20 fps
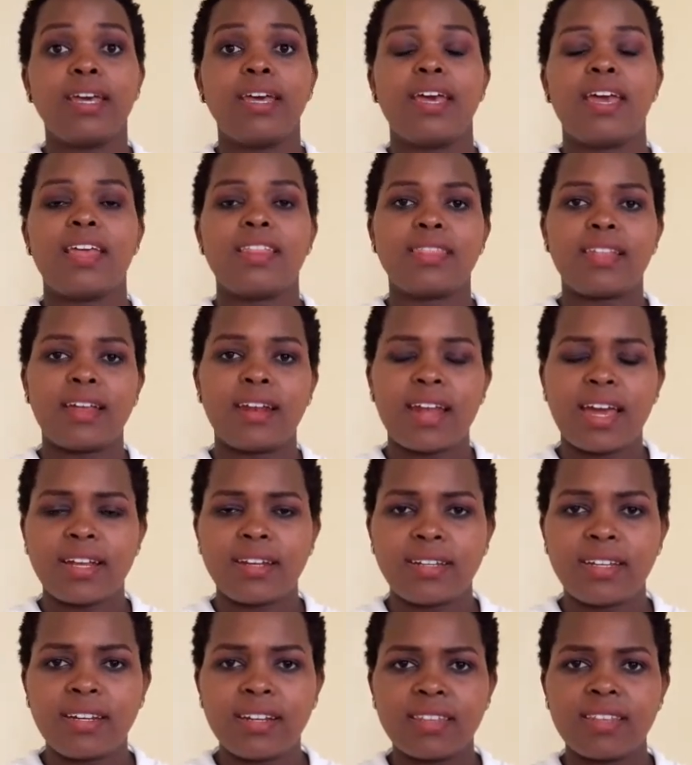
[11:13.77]
and then I
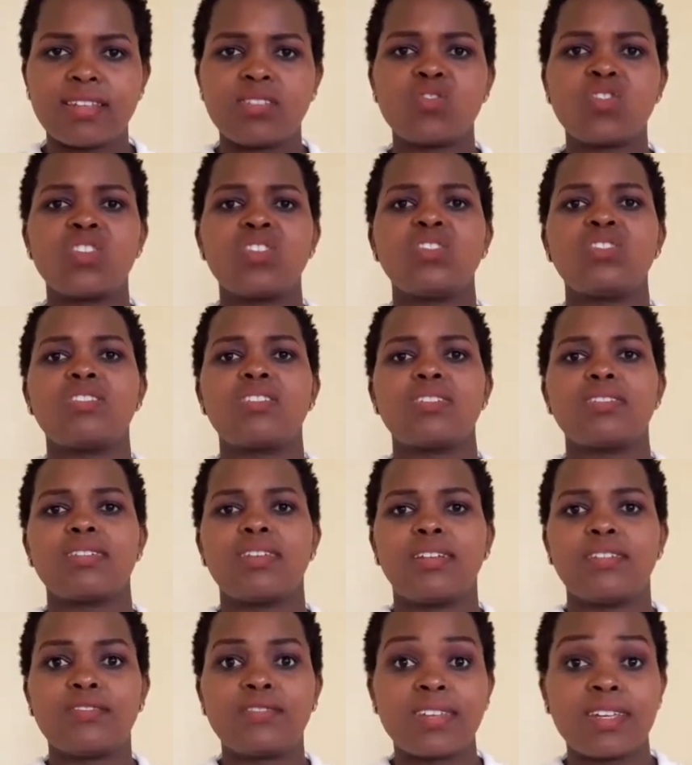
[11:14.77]
did the changes
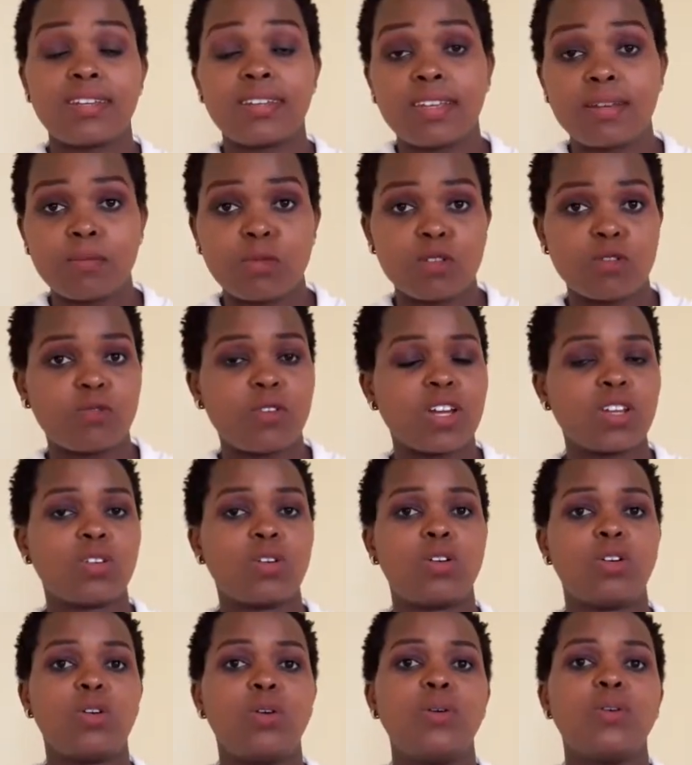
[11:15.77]
and sent him the
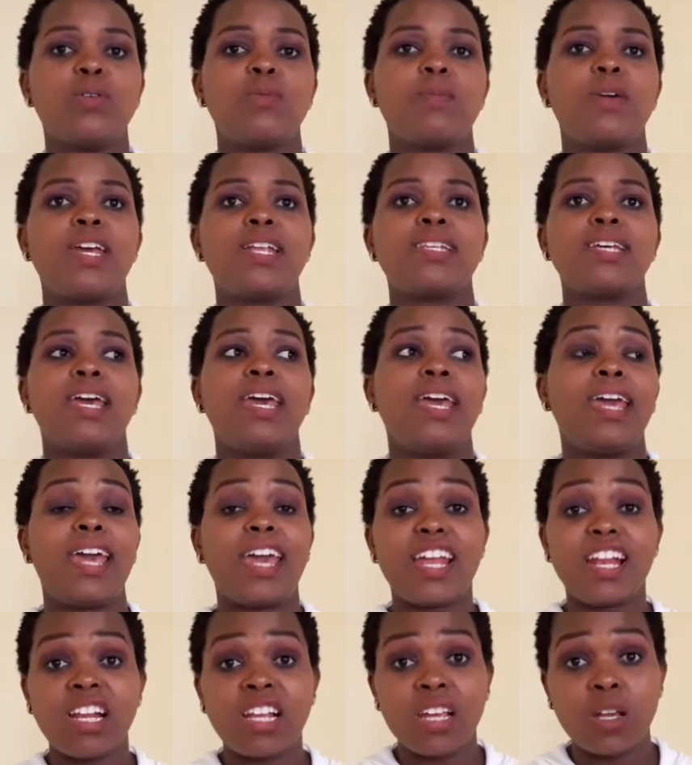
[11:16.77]
final document,
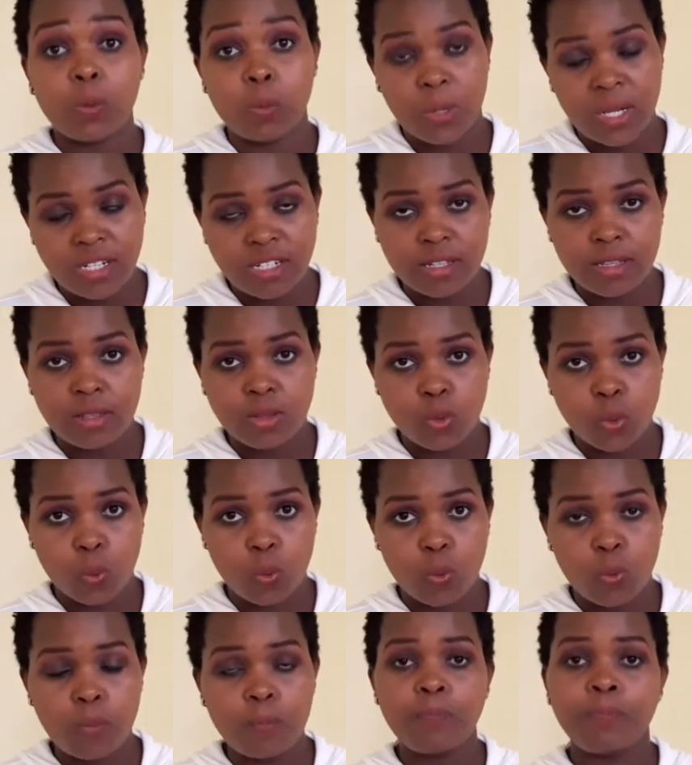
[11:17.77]
and he went
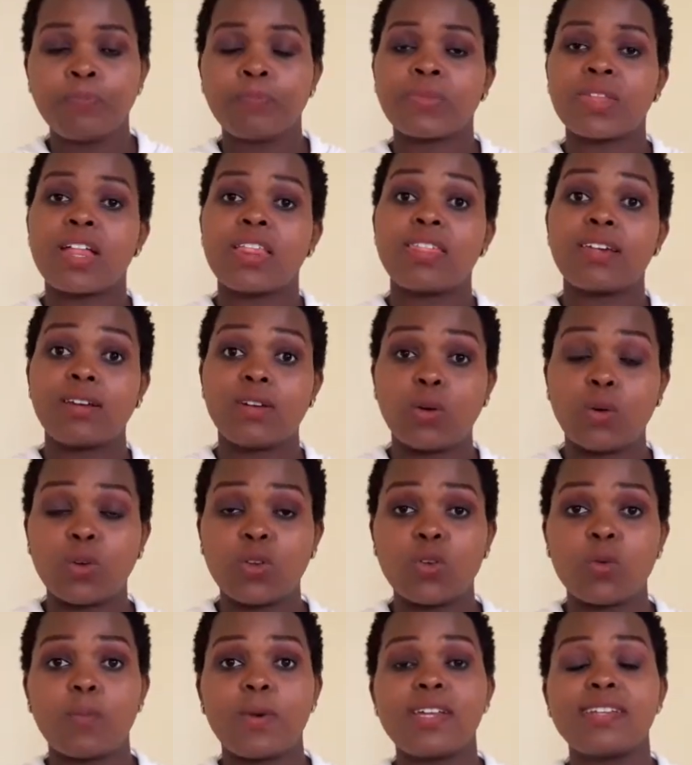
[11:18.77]
through the
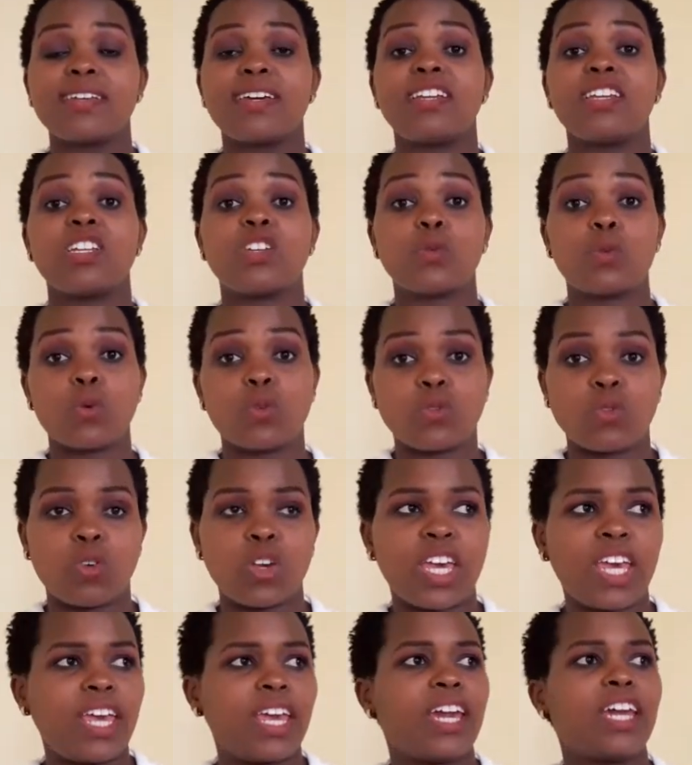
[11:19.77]
document and it was
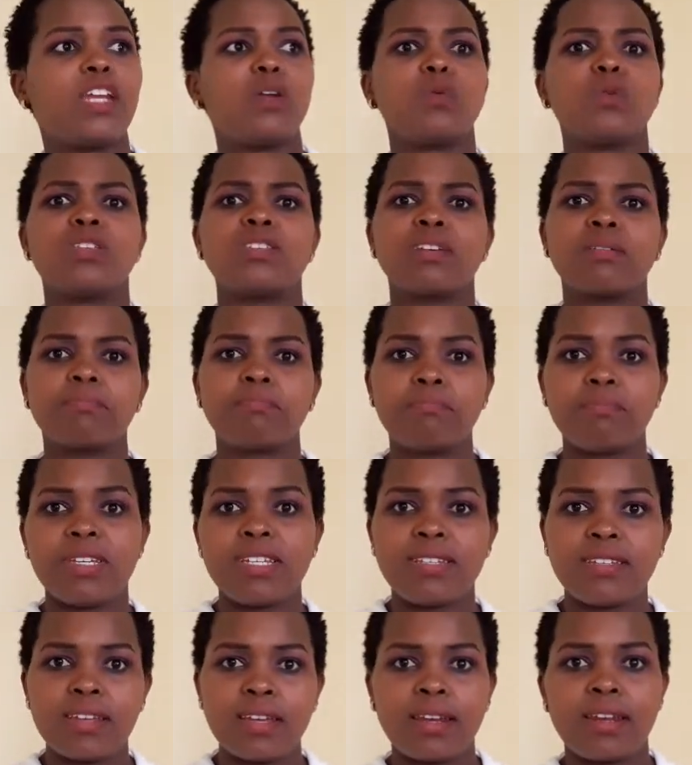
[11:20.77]
okay, and we
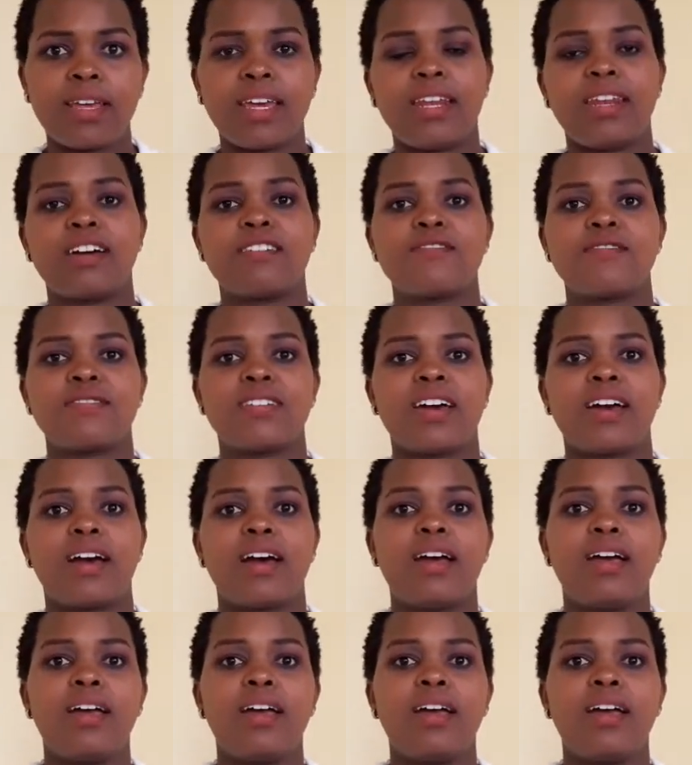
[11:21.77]
submitted. And after